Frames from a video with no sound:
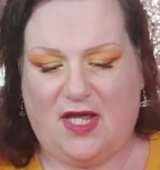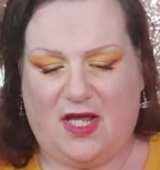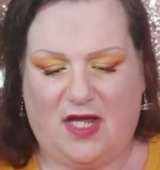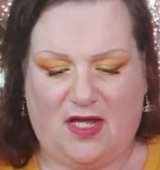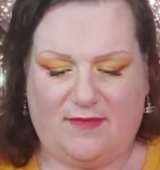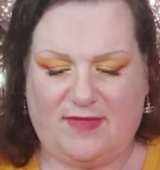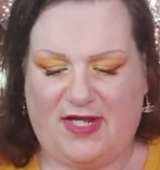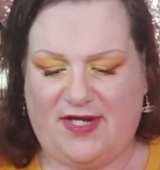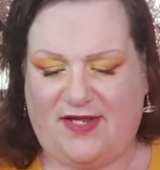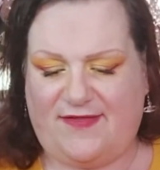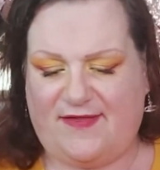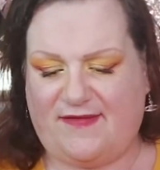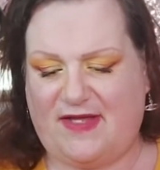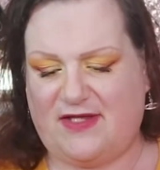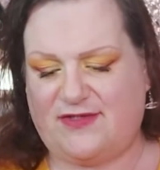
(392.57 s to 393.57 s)
I
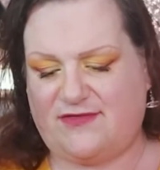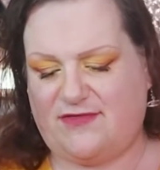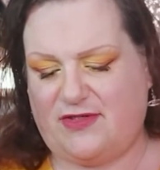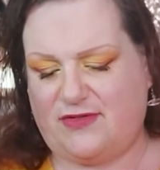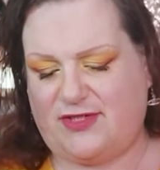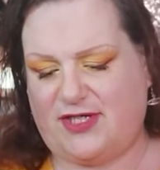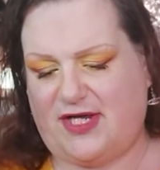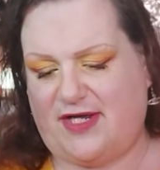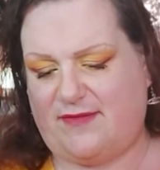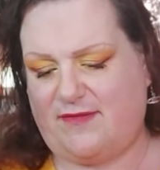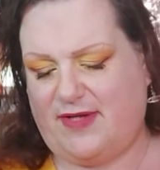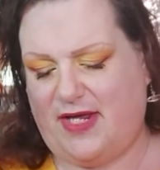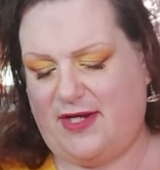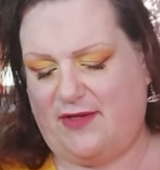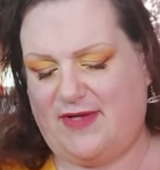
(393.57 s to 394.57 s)
think that is a real shame,
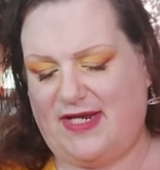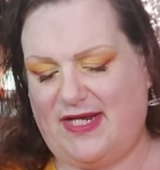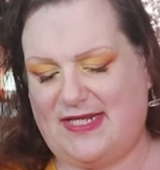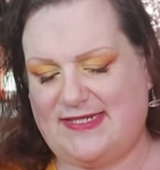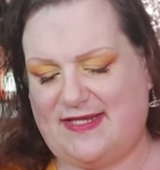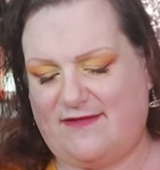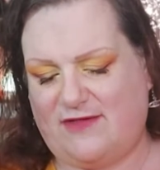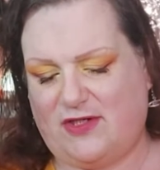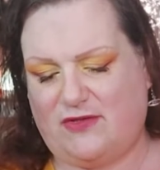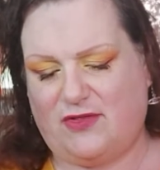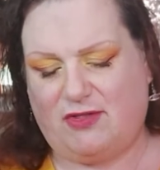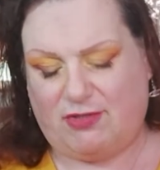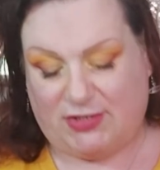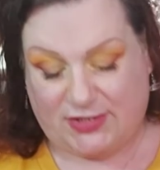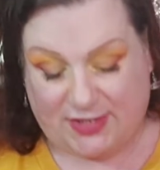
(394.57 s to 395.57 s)
but anyway, let's have a little
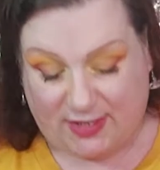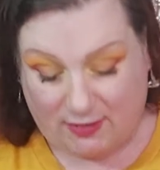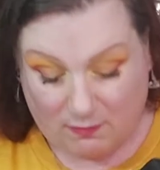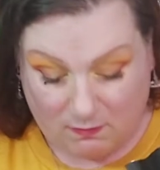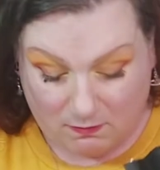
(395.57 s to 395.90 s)
look. See,